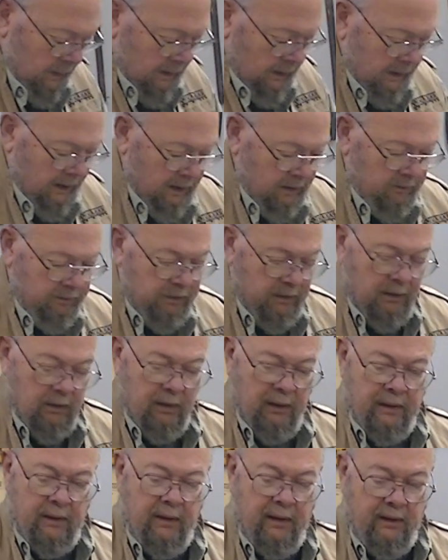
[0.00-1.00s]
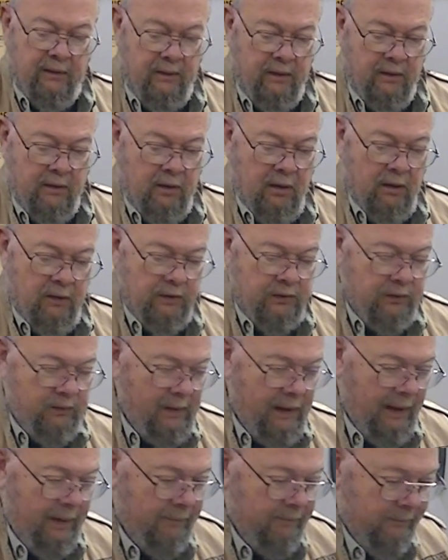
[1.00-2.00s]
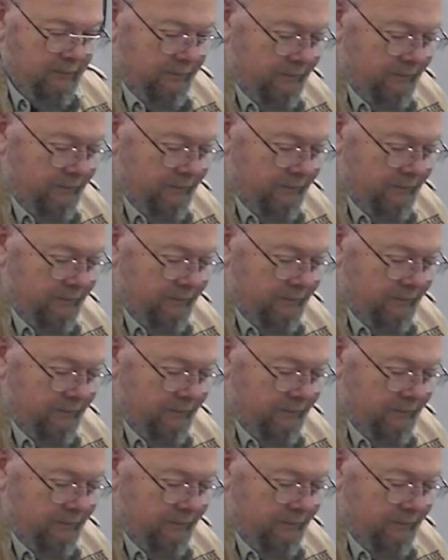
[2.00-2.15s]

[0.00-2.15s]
A fairly decent toe strap,